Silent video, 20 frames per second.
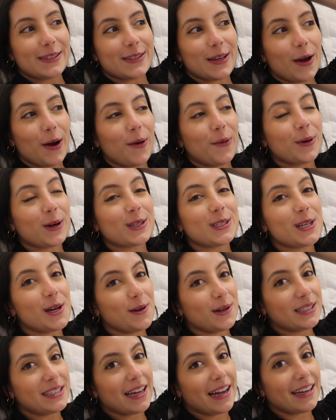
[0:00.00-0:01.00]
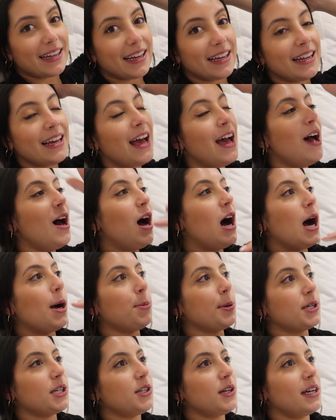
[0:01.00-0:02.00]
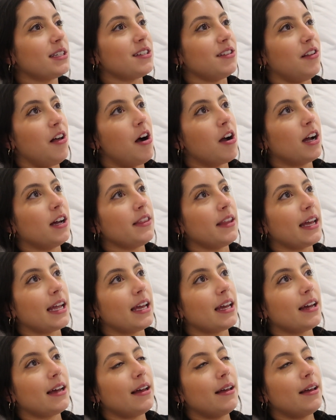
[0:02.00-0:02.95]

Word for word: So we're so excited. I'll bring you guys along on like